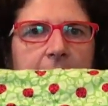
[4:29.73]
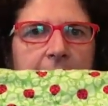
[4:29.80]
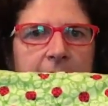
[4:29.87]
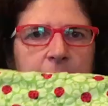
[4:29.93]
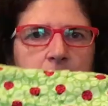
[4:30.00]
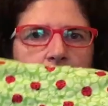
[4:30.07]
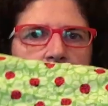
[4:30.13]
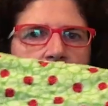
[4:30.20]

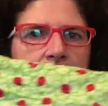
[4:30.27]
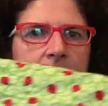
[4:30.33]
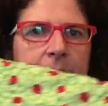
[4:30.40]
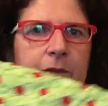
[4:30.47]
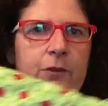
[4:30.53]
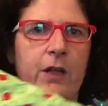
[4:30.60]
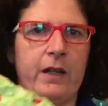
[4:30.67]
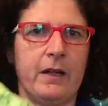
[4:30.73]
and when I
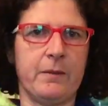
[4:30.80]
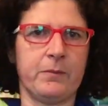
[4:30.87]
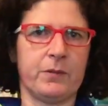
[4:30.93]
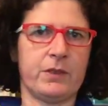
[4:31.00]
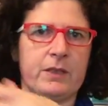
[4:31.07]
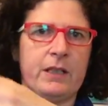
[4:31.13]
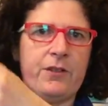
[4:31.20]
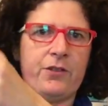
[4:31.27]
have to, I'm
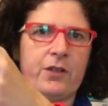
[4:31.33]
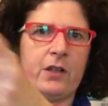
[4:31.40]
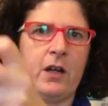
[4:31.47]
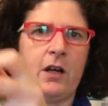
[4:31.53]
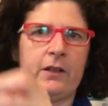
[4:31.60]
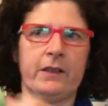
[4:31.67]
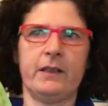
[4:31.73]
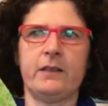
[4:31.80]
stitching
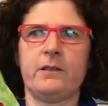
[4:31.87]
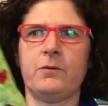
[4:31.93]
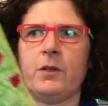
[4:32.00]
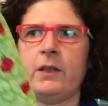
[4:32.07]
on it,